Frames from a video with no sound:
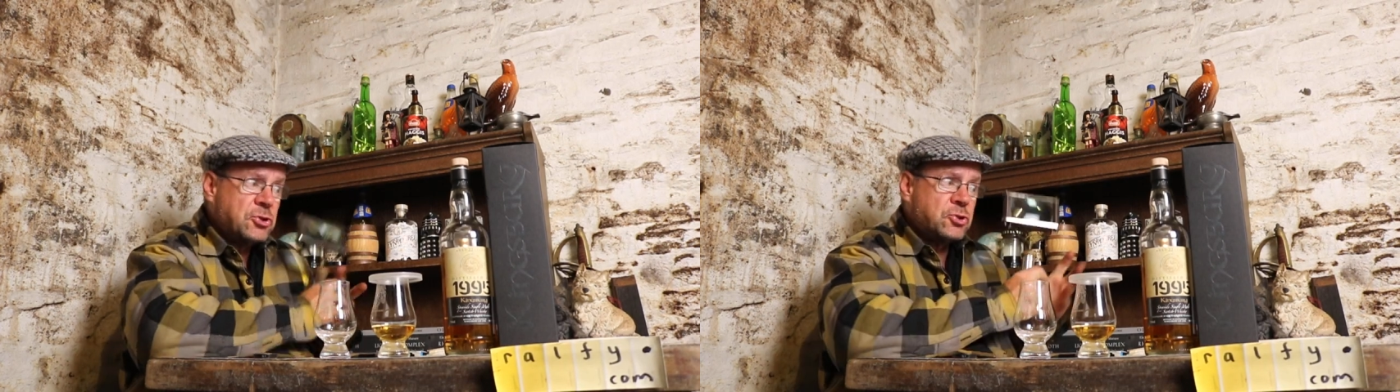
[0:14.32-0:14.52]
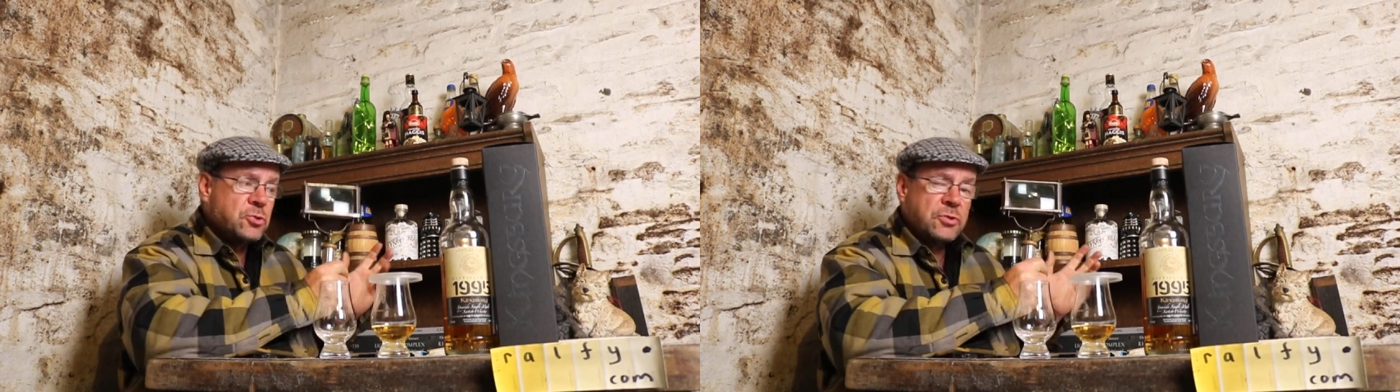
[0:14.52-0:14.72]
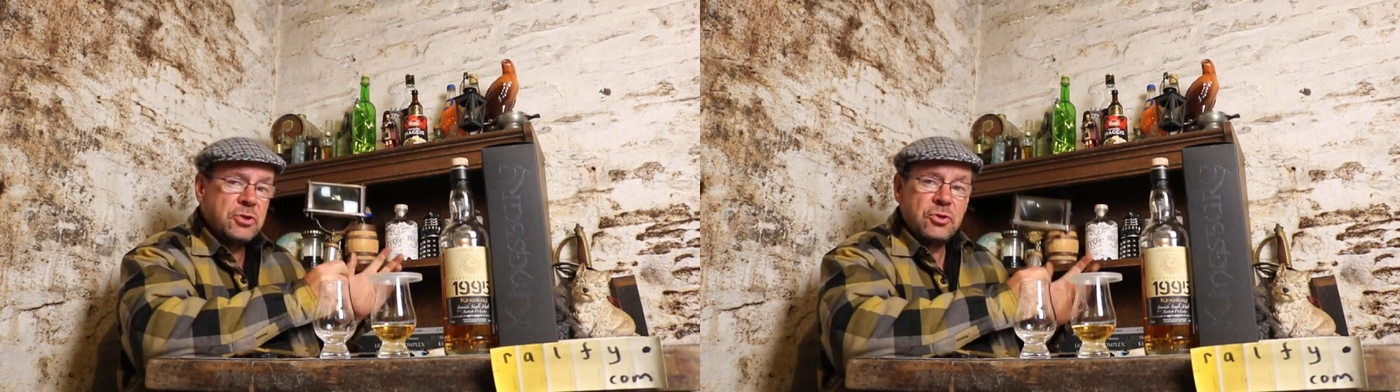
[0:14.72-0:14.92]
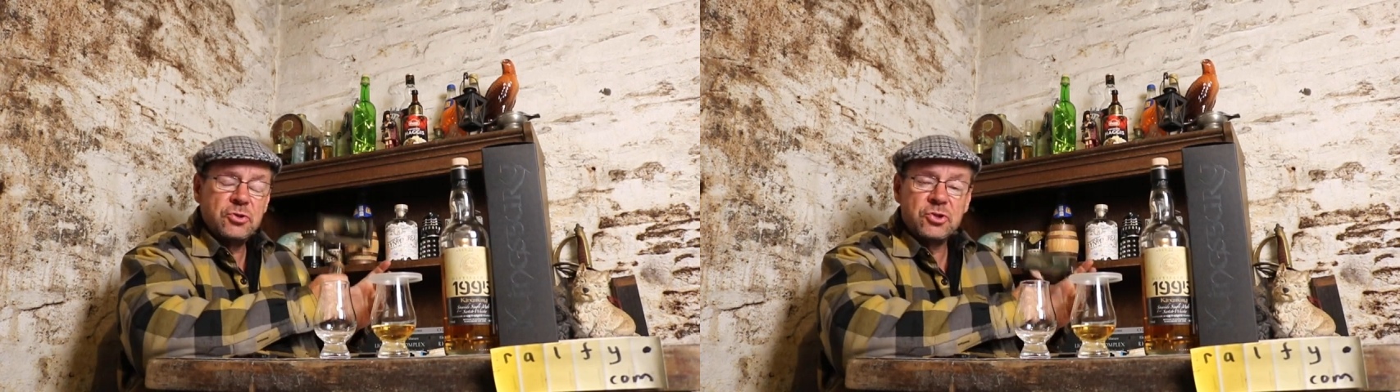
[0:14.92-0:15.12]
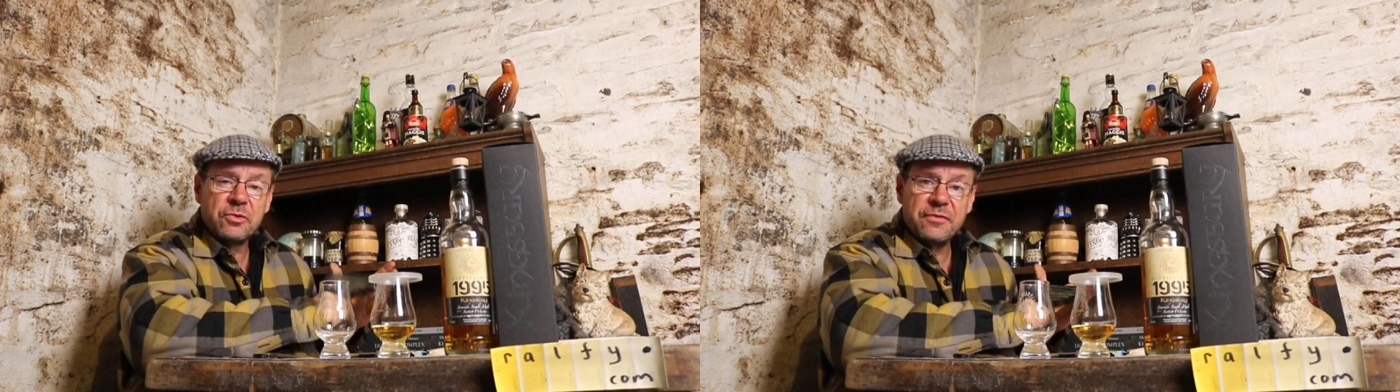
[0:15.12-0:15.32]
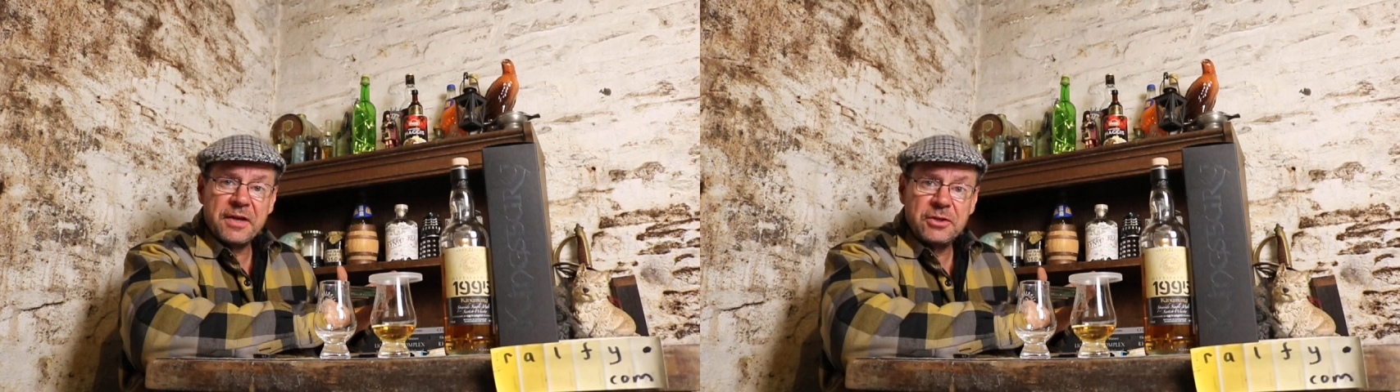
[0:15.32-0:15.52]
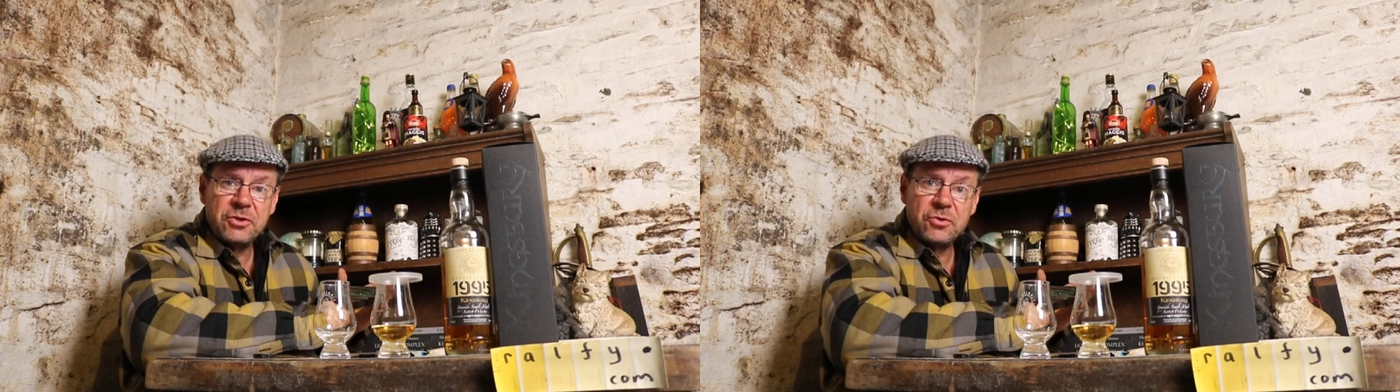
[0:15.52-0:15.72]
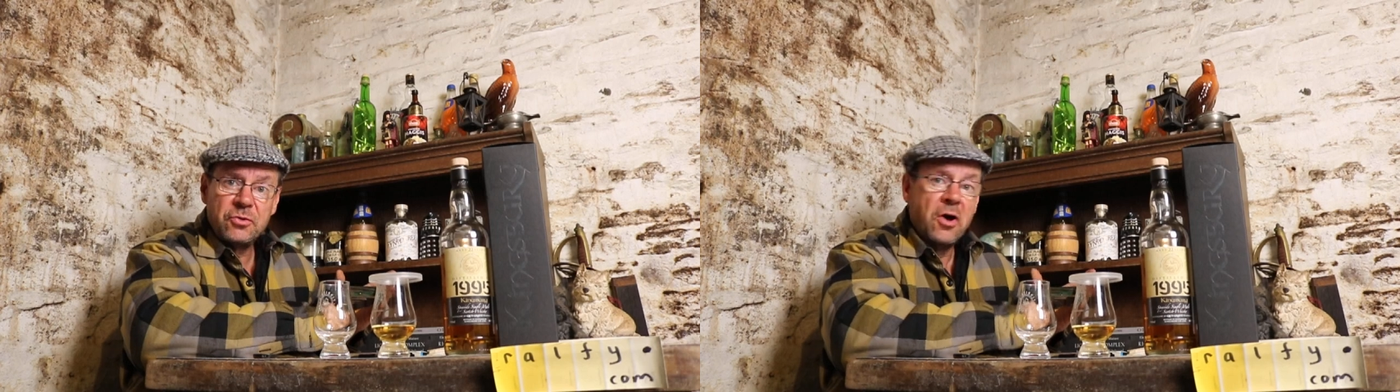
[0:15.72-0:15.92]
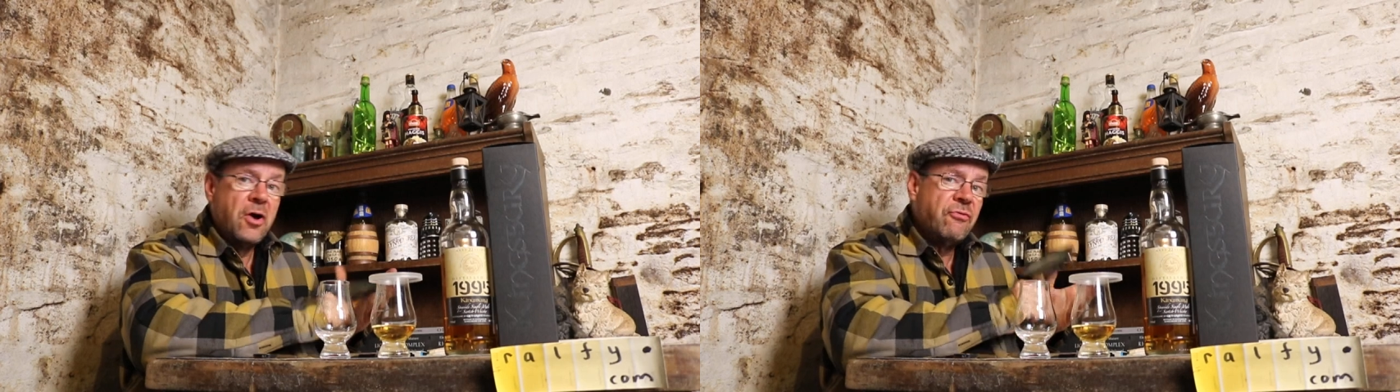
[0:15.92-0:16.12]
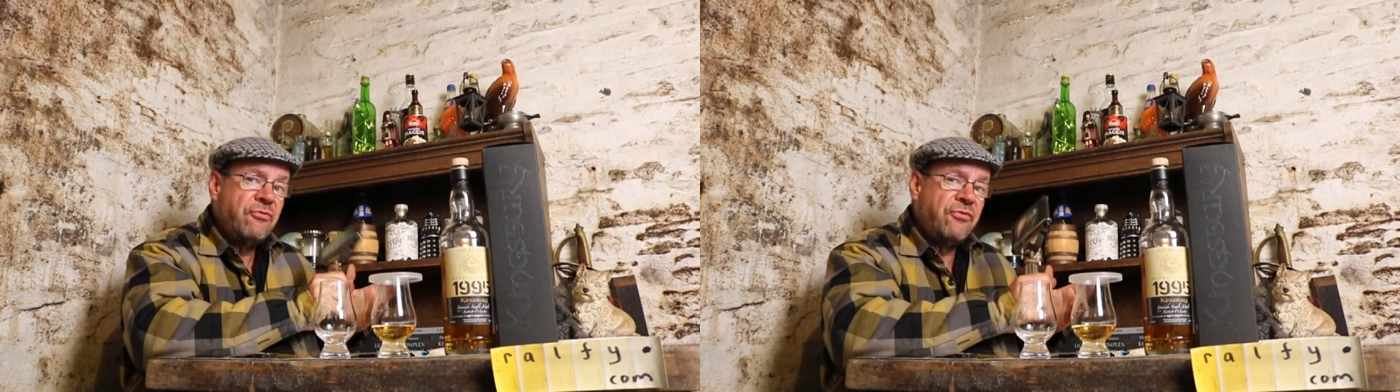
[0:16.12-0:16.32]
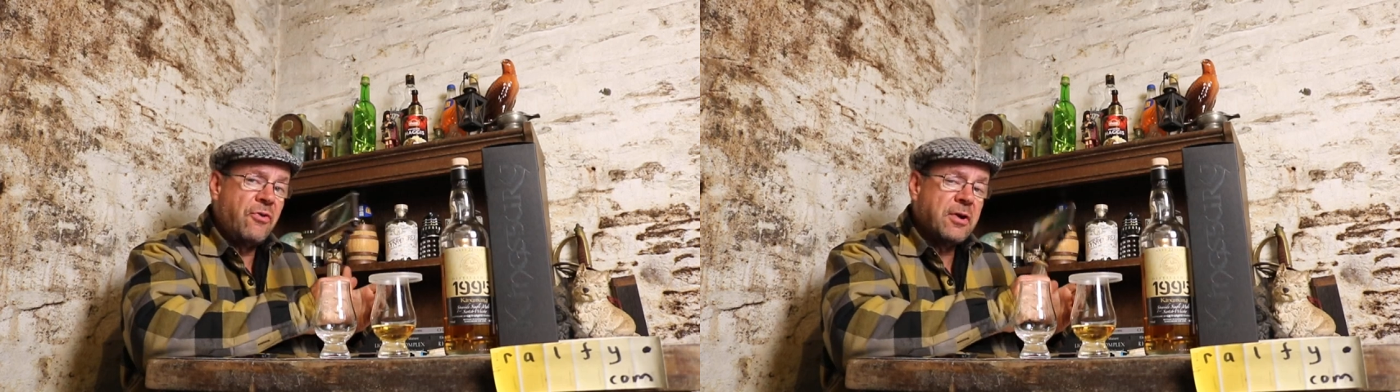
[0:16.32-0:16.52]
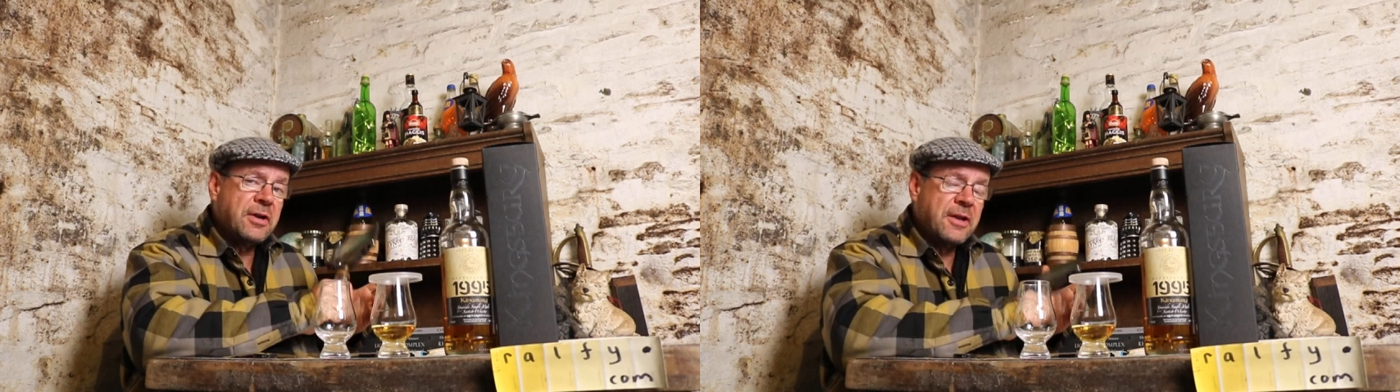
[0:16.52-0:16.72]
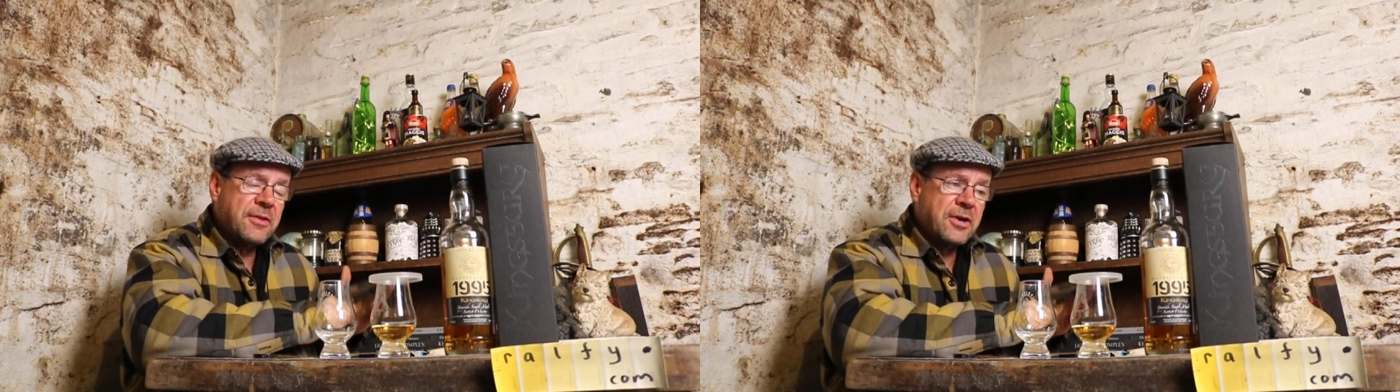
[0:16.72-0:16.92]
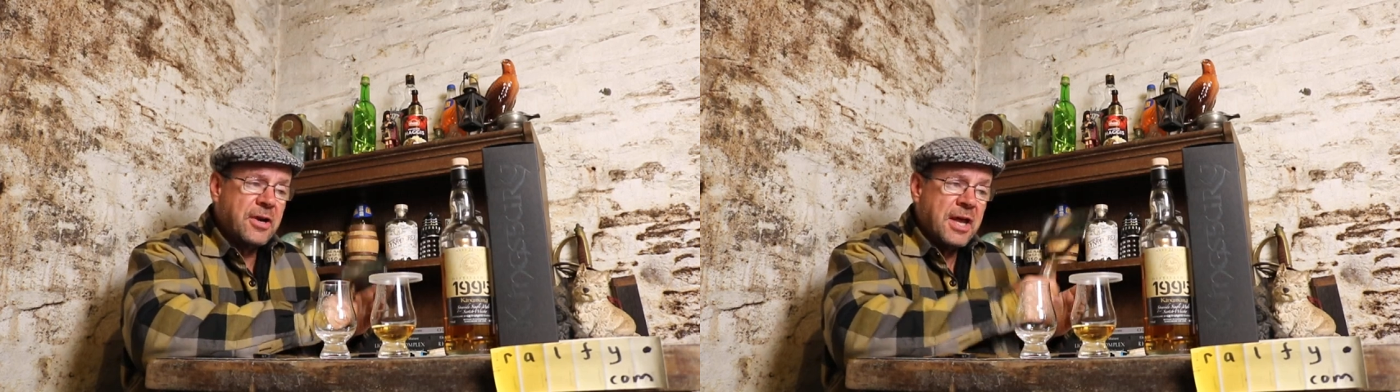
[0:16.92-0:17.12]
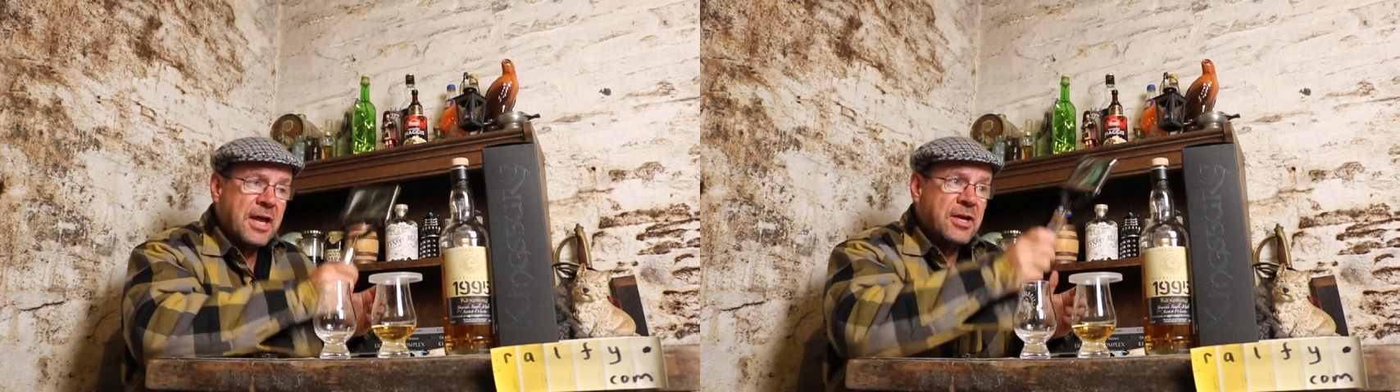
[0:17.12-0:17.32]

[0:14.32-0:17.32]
to the usual venue for another